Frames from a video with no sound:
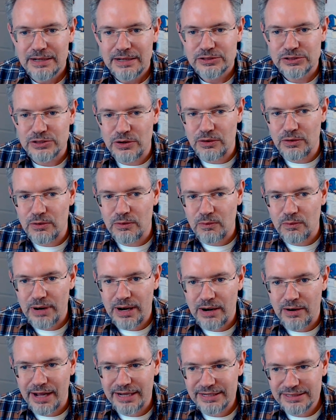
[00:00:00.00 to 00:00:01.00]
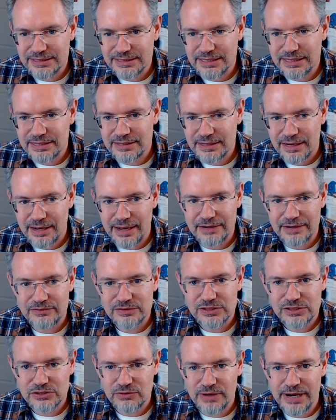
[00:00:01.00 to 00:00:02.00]
So where I see the kind of
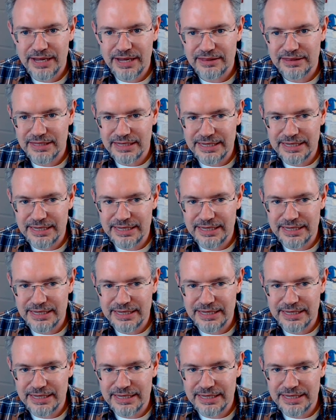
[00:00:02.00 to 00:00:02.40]
strength